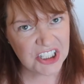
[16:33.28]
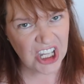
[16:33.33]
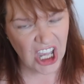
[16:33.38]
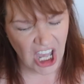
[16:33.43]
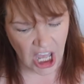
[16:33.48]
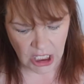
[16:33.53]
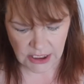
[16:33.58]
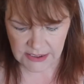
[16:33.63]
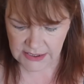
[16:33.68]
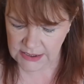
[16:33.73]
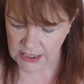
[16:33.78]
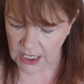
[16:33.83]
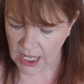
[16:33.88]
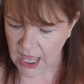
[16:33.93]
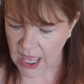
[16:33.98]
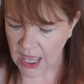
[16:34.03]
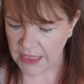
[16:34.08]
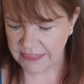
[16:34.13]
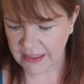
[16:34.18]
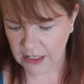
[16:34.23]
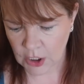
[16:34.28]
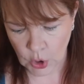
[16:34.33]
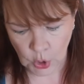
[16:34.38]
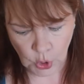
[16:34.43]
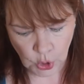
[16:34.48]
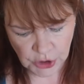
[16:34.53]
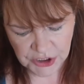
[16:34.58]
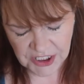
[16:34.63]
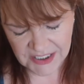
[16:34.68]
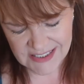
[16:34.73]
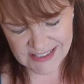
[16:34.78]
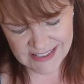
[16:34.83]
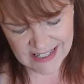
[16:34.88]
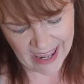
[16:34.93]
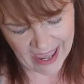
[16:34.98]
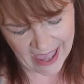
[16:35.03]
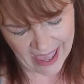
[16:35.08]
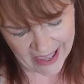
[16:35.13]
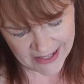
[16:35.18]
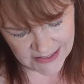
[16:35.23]
Cut. They're called the
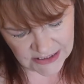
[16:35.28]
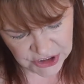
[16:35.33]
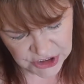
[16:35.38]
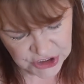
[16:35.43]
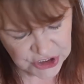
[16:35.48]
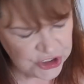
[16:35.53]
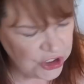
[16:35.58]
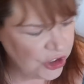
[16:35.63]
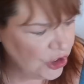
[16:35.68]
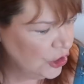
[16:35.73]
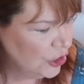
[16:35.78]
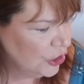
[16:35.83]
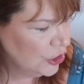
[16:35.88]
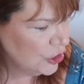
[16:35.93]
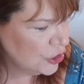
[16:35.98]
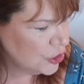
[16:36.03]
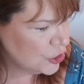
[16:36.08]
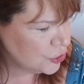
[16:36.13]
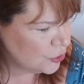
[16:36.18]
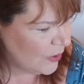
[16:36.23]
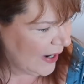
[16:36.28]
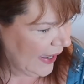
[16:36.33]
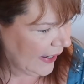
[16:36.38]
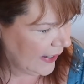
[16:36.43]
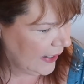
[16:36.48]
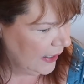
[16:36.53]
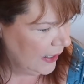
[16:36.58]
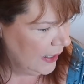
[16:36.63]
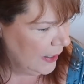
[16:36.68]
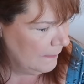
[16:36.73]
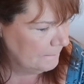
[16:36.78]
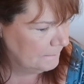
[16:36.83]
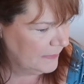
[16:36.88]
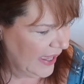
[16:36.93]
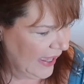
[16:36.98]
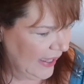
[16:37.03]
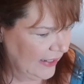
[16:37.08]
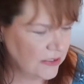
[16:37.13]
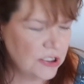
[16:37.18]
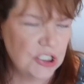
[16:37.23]
Tess track
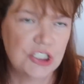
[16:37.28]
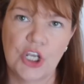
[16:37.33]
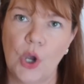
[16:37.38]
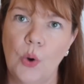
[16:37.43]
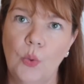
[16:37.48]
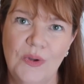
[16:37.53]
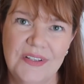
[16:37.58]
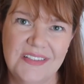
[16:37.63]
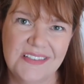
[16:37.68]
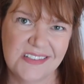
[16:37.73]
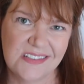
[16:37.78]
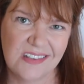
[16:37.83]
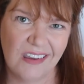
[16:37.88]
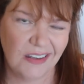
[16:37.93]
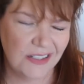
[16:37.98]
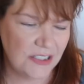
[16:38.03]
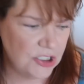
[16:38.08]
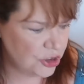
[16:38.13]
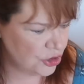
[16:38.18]
pant with side